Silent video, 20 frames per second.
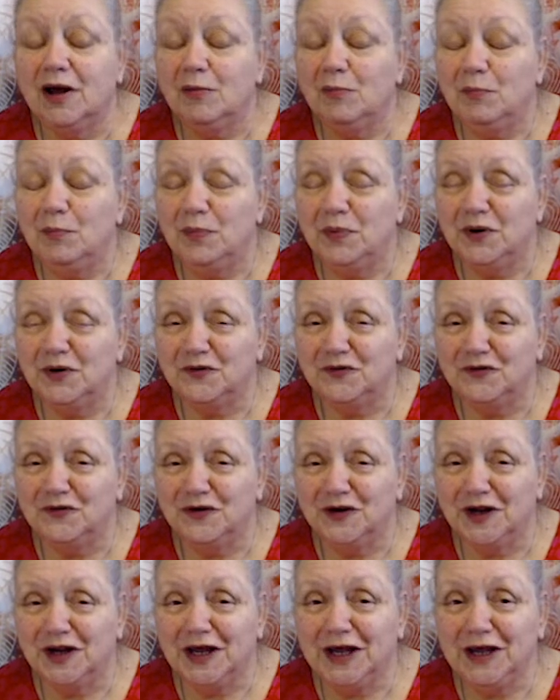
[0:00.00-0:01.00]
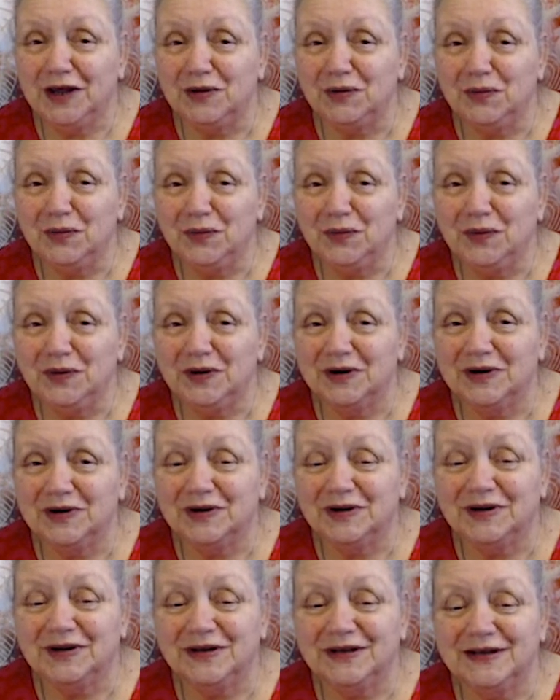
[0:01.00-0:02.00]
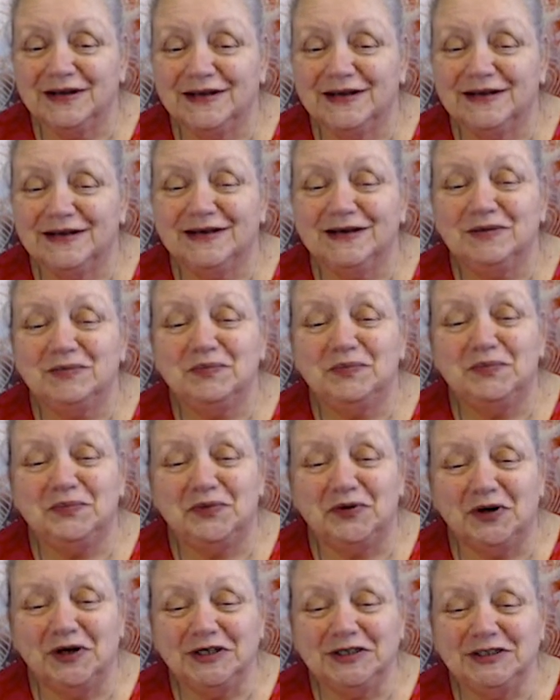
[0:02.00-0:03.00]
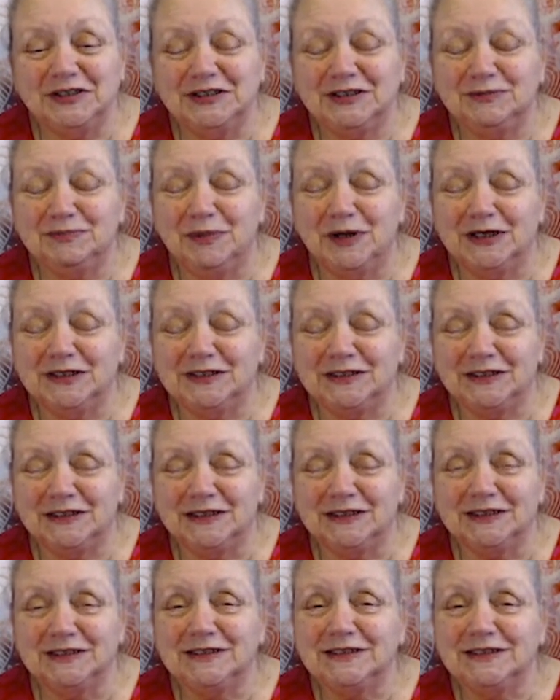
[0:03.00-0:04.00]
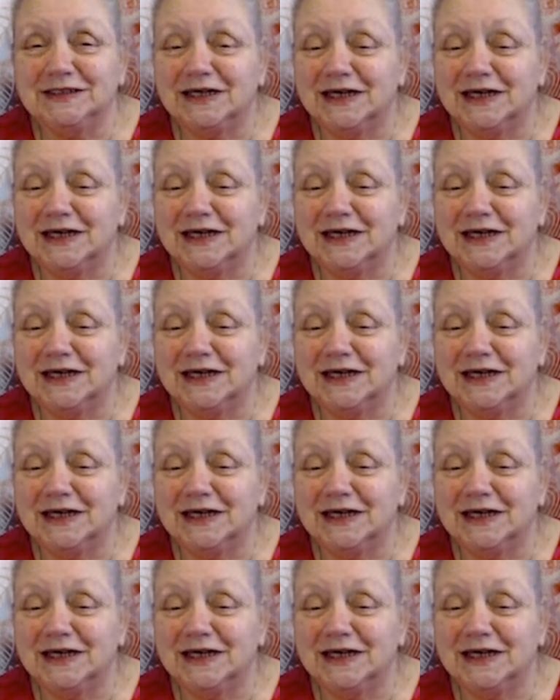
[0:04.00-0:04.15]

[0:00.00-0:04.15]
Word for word: But for now, brightest blessings